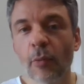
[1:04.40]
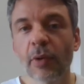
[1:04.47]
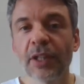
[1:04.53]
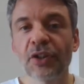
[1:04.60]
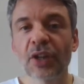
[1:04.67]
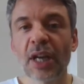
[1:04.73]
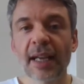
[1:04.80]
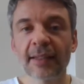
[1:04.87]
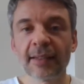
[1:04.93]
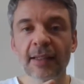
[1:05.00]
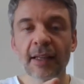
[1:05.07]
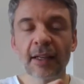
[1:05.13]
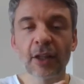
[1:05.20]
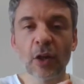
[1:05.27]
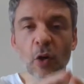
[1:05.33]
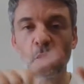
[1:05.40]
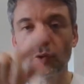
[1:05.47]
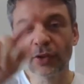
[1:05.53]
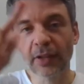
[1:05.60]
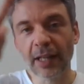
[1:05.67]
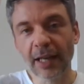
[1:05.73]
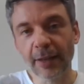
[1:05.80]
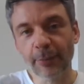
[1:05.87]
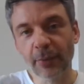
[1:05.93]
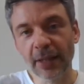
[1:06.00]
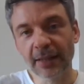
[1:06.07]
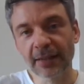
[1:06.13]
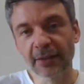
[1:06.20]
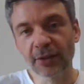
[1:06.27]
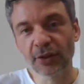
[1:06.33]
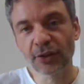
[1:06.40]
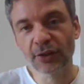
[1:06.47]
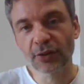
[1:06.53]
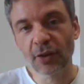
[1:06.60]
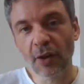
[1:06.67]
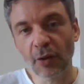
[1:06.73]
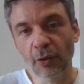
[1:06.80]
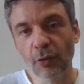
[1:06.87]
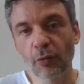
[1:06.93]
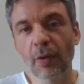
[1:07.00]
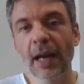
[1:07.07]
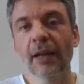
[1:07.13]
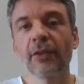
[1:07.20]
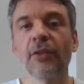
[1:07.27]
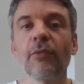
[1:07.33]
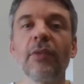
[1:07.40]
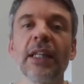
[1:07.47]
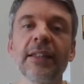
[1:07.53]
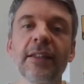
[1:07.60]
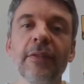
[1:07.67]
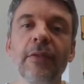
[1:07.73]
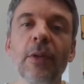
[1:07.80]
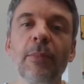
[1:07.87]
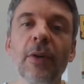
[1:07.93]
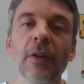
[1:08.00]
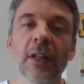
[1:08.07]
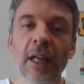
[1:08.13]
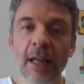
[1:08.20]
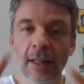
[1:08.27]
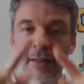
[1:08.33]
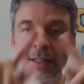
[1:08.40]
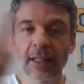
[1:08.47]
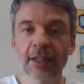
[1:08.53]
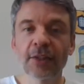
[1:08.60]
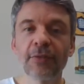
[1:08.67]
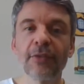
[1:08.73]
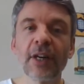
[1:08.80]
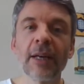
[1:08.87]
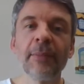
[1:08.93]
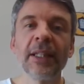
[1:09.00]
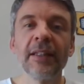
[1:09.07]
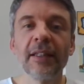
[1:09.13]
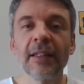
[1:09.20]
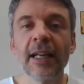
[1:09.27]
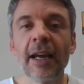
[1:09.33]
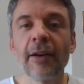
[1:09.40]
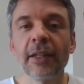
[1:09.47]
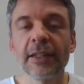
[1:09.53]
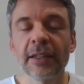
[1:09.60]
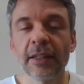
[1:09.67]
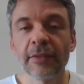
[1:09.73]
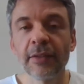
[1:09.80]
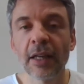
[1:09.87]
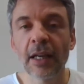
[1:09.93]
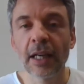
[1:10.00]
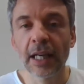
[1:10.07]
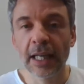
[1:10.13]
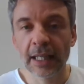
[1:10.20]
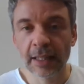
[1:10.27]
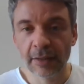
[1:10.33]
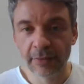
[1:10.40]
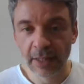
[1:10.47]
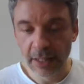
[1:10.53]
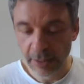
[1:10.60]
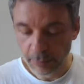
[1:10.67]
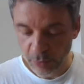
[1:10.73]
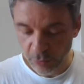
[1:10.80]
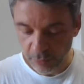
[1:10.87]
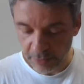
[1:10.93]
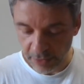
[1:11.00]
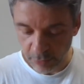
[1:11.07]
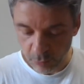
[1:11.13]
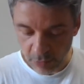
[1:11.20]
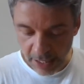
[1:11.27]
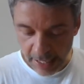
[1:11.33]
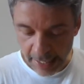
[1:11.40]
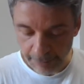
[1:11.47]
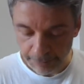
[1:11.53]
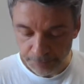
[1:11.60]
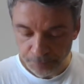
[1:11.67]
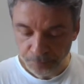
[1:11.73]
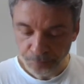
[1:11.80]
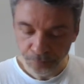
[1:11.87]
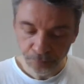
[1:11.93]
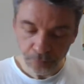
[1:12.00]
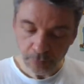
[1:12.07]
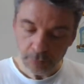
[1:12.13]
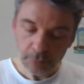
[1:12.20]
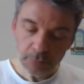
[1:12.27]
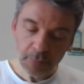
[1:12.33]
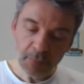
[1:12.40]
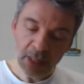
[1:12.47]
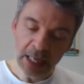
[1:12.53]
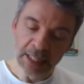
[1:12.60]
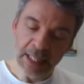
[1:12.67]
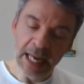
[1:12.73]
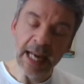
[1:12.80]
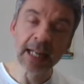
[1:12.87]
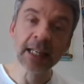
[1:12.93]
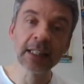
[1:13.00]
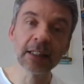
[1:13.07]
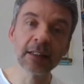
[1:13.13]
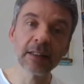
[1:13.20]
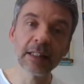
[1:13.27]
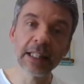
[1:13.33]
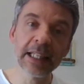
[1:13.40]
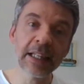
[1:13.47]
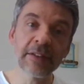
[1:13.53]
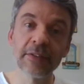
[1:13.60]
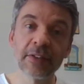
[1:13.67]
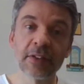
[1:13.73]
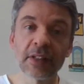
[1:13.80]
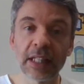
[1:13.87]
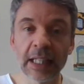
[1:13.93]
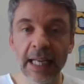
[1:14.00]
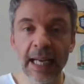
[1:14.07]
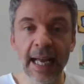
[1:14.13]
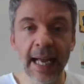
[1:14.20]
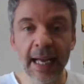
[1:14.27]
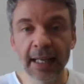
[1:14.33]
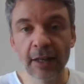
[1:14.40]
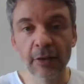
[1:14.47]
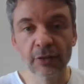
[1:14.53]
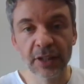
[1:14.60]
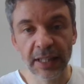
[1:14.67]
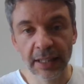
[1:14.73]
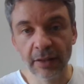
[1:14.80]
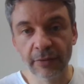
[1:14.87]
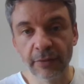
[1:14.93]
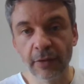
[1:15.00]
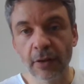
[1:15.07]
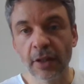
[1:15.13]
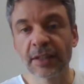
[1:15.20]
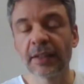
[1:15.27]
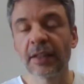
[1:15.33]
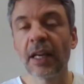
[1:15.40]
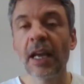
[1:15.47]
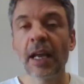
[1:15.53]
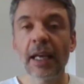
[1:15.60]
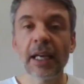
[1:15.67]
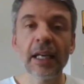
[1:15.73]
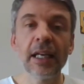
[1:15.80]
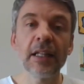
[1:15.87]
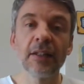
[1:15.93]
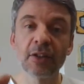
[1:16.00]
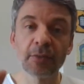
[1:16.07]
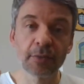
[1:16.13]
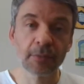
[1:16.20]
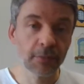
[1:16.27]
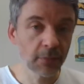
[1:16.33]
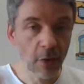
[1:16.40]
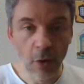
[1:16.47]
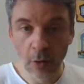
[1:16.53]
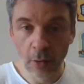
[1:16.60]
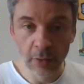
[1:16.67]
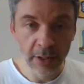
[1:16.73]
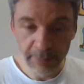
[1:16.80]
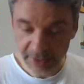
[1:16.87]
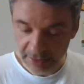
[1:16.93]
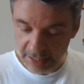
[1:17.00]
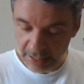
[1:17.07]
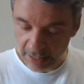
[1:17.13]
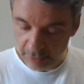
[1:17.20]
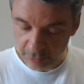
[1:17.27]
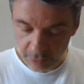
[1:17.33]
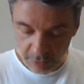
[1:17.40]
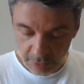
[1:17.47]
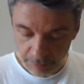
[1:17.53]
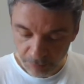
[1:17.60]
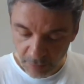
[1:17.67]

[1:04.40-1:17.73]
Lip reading: which has a ghost-like presence throughout the rest of the book, thus framing the narrative in a very moving way. Yannick lives in a hideout in the forest. He eats only potatoes,